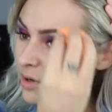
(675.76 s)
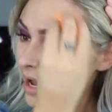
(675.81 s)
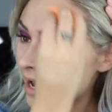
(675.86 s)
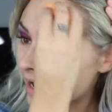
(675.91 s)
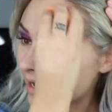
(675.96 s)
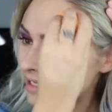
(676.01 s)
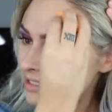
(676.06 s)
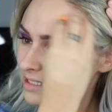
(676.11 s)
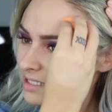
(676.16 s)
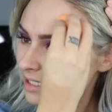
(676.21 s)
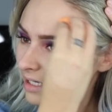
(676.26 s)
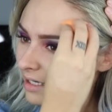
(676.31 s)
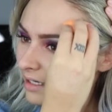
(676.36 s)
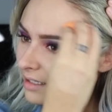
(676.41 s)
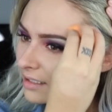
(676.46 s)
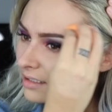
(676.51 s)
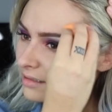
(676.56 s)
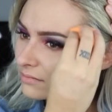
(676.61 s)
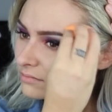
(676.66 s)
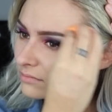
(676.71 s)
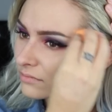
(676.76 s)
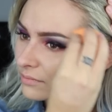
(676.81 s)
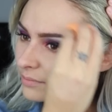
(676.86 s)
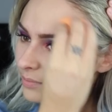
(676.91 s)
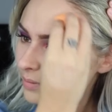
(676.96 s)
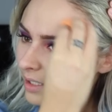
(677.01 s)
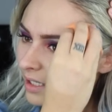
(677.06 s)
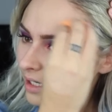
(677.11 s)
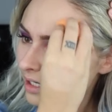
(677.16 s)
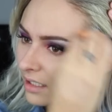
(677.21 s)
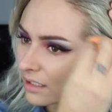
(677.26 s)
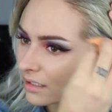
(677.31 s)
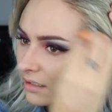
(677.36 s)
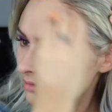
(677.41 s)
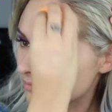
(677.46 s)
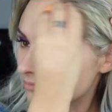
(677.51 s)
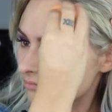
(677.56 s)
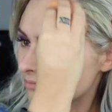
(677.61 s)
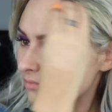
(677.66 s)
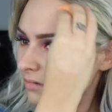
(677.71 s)
hating it,
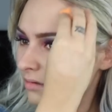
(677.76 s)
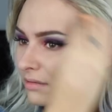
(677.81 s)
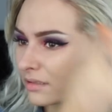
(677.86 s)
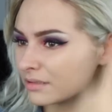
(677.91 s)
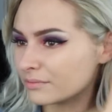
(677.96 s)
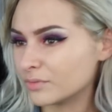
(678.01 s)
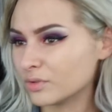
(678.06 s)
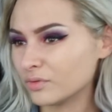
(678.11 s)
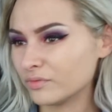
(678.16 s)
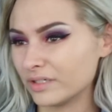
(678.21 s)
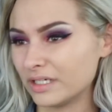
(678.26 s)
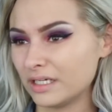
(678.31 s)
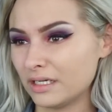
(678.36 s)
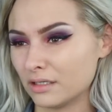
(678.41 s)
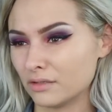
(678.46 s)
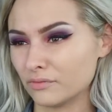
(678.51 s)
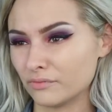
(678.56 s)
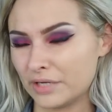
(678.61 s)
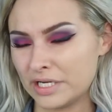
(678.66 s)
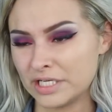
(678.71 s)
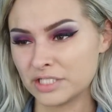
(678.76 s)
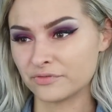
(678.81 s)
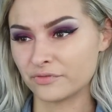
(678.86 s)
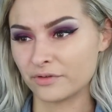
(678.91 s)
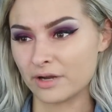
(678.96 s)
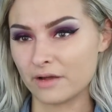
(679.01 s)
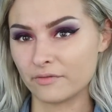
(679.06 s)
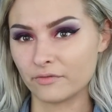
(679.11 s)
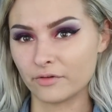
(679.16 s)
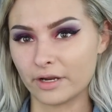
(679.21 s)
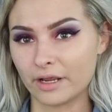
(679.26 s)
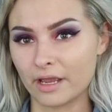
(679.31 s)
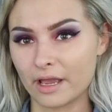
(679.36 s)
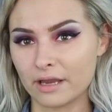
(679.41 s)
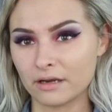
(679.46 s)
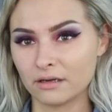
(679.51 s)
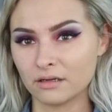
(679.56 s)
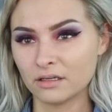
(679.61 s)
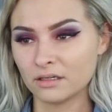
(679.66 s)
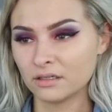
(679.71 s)
but I'm not really gonna reach for it ever
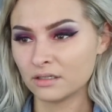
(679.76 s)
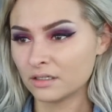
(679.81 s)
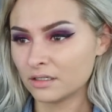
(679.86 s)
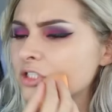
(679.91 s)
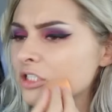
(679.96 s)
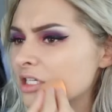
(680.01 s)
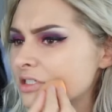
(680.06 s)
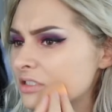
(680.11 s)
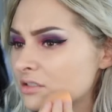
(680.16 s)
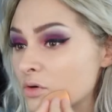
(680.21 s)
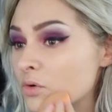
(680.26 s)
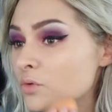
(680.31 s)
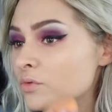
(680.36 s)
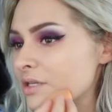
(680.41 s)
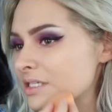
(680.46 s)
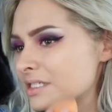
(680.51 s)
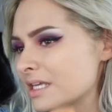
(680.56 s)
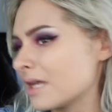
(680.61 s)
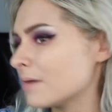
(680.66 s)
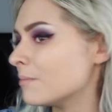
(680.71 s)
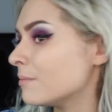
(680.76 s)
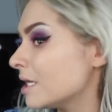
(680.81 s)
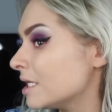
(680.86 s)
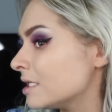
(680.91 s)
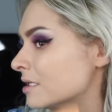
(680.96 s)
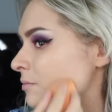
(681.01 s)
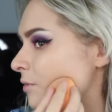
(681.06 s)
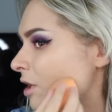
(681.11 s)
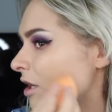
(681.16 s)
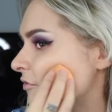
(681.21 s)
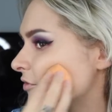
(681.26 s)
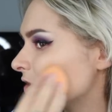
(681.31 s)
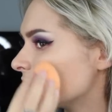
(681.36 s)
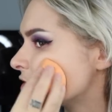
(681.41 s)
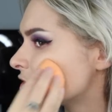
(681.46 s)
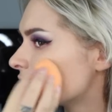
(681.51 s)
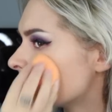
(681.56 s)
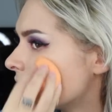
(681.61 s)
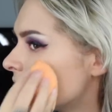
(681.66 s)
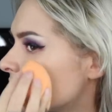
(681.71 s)
again. I'd call this like a medium
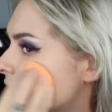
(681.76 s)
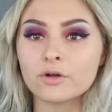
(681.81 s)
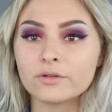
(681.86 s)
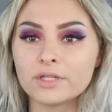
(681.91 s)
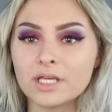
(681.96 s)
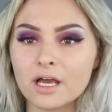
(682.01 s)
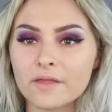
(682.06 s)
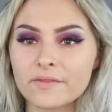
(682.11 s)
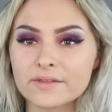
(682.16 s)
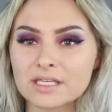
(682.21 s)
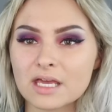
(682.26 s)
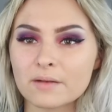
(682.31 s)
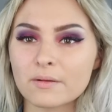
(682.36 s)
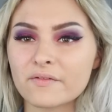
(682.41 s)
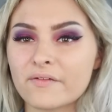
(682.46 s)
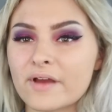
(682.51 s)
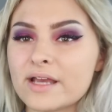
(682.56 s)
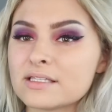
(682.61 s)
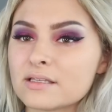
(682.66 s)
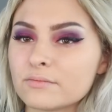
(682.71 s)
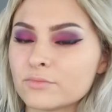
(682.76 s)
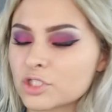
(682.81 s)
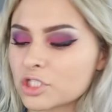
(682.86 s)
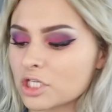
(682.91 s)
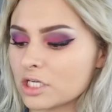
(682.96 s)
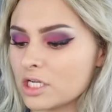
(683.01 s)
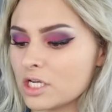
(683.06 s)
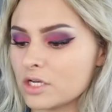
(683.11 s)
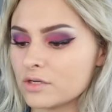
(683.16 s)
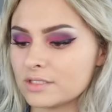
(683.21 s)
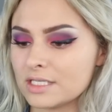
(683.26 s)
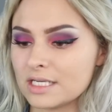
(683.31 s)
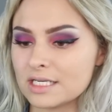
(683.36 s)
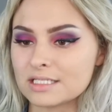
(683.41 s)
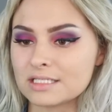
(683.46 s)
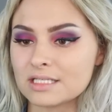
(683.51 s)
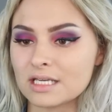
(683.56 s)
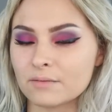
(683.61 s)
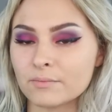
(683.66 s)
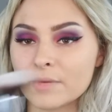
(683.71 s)
coverage. On the other side of my face, I'm just going to use the
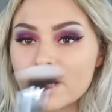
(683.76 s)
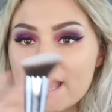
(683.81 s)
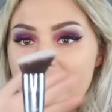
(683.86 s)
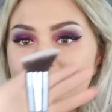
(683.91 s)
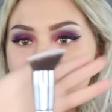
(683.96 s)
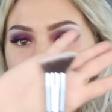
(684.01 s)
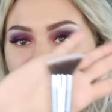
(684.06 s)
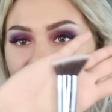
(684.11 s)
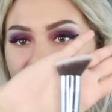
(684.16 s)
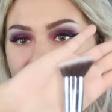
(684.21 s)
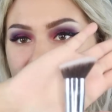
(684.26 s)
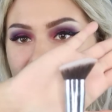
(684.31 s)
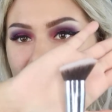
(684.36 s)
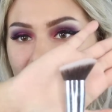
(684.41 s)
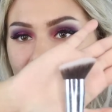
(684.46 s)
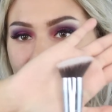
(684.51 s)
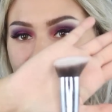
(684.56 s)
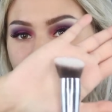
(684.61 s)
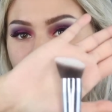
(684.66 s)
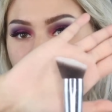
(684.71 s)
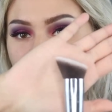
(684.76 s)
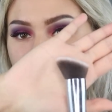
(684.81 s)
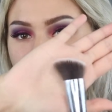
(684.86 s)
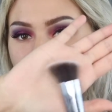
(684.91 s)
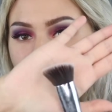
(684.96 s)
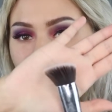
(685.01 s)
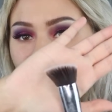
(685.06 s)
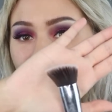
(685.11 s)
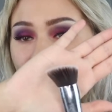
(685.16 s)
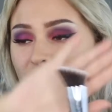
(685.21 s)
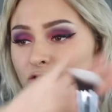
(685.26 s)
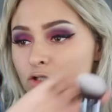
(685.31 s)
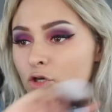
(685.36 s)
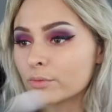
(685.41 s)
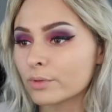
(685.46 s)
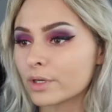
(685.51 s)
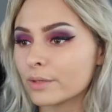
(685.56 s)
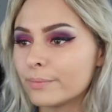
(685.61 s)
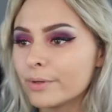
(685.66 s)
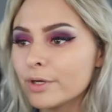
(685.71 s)
Sigma F88. It's just a flat
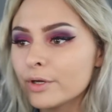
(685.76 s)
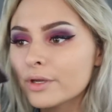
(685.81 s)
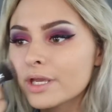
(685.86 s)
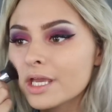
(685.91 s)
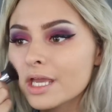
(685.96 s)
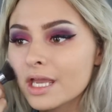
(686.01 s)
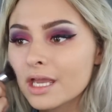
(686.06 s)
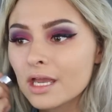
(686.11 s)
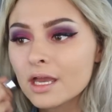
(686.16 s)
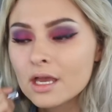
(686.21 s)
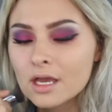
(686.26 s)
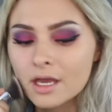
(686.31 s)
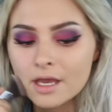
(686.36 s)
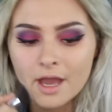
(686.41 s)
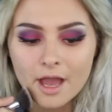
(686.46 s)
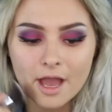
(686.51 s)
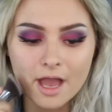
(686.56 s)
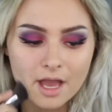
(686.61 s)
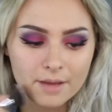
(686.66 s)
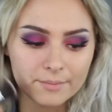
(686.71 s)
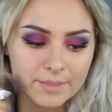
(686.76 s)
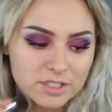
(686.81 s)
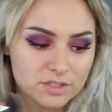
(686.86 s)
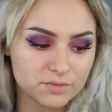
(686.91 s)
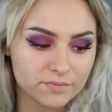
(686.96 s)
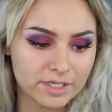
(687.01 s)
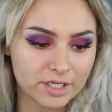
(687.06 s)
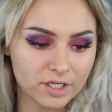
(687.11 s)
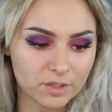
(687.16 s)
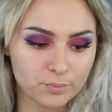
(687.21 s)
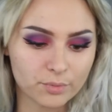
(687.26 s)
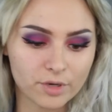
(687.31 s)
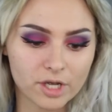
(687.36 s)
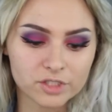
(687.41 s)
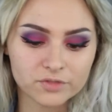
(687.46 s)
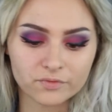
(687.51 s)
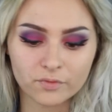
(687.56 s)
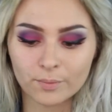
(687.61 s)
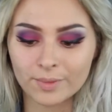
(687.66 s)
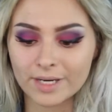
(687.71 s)
top kabuki. It's a really good
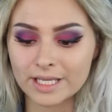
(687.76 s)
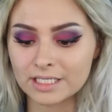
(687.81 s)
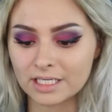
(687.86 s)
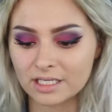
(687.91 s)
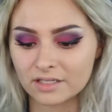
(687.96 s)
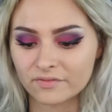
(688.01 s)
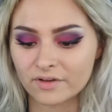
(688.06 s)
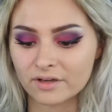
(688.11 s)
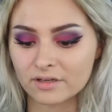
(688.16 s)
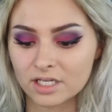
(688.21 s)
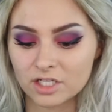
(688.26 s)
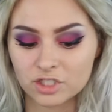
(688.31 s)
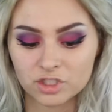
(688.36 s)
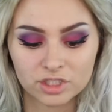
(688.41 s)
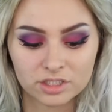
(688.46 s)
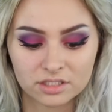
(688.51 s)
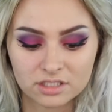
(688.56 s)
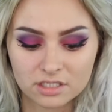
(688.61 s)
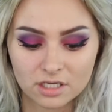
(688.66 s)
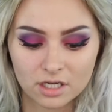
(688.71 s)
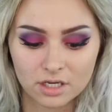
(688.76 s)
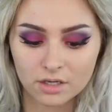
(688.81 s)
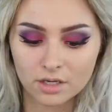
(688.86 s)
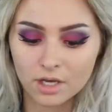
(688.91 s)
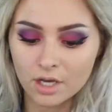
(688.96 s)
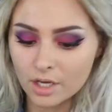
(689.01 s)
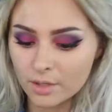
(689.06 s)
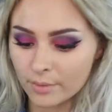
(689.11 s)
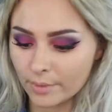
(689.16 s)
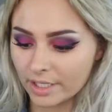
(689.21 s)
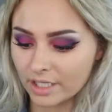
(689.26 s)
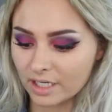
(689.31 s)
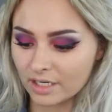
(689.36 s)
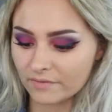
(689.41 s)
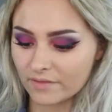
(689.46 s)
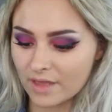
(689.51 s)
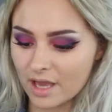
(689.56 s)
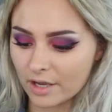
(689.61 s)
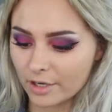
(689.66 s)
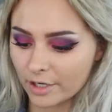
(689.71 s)
brush for blending in foundation, so I'm going to
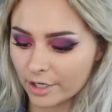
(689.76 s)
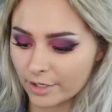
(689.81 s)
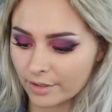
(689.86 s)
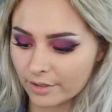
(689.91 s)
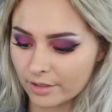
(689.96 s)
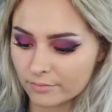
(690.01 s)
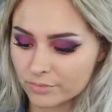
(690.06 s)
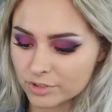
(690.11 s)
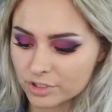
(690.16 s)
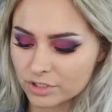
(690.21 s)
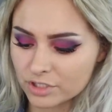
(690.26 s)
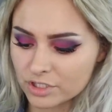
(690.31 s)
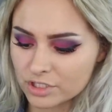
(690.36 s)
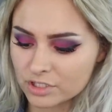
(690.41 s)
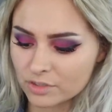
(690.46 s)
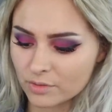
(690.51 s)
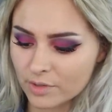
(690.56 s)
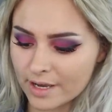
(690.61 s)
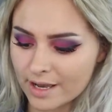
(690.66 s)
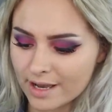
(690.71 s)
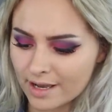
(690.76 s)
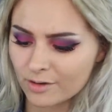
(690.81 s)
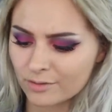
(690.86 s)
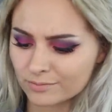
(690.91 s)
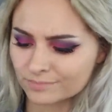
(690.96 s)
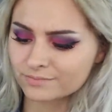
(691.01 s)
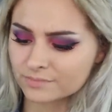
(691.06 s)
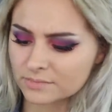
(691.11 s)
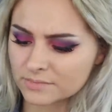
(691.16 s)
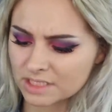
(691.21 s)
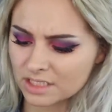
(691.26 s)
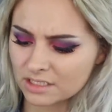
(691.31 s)
give that a go. And I'm just going to squirt out